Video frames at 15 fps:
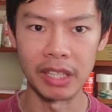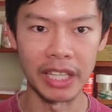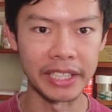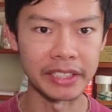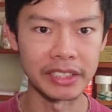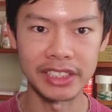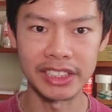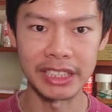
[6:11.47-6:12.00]

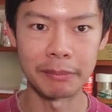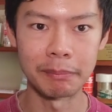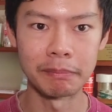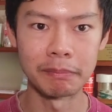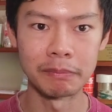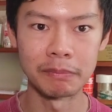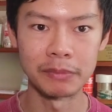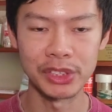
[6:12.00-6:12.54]
like
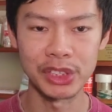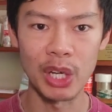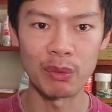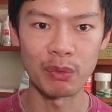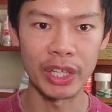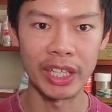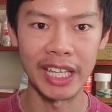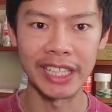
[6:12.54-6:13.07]
some
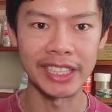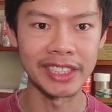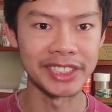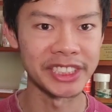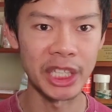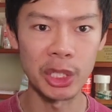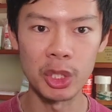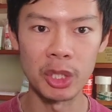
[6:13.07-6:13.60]
software like a
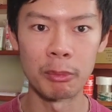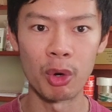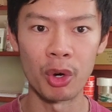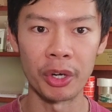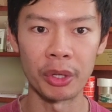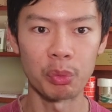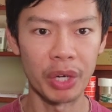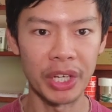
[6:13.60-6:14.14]
seller
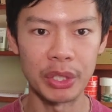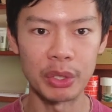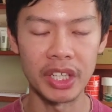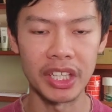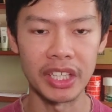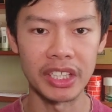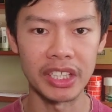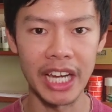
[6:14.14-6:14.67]
board where you
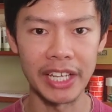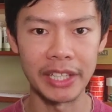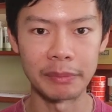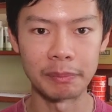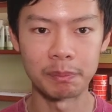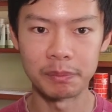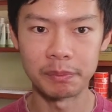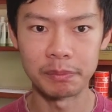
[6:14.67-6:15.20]
can kind
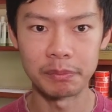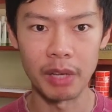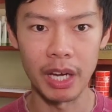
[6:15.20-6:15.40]
of